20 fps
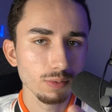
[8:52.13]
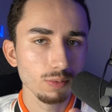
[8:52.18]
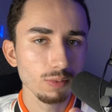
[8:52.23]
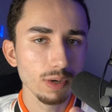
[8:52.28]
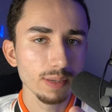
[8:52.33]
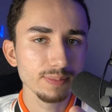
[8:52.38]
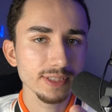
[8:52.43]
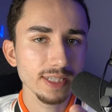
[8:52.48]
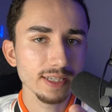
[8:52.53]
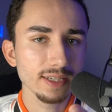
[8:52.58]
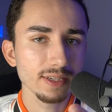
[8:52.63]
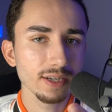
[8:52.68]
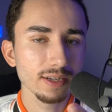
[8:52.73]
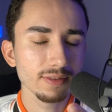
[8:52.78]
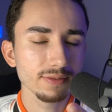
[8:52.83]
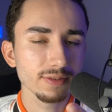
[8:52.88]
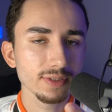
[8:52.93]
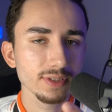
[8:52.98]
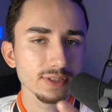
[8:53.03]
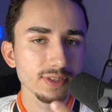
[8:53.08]
website and
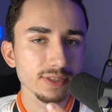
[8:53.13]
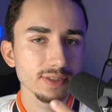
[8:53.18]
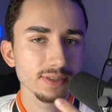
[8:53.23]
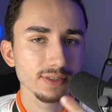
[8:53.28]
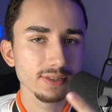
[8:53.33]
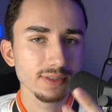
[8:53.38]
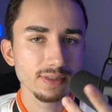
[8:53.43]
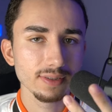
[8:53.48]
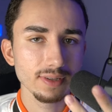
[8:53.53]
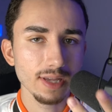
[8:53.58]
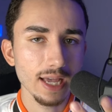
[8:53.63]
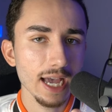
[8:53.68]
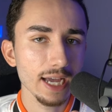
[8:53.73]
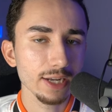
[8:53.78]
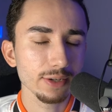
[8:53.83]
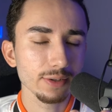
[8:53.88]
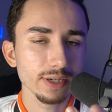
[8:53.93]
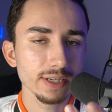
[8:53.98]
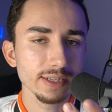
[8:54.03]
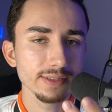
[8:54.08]
offers,
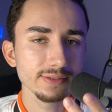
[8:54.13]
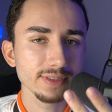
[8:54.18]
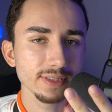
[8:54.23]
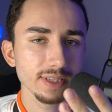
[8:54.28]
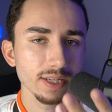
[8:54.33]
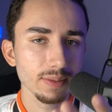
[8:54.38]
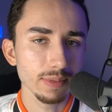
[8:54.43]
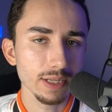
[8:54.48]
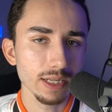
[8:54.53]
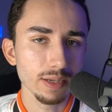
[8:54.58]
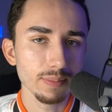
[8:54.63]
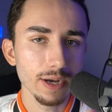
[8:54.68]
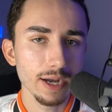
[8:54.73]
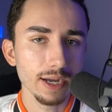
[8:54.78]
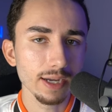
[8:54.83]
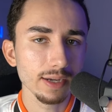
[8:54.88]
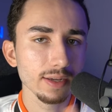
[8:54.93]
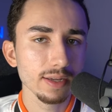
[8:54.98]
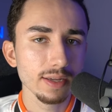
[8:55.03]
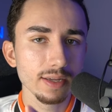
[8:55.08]
ad creatives, and media
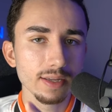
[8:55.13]
buying.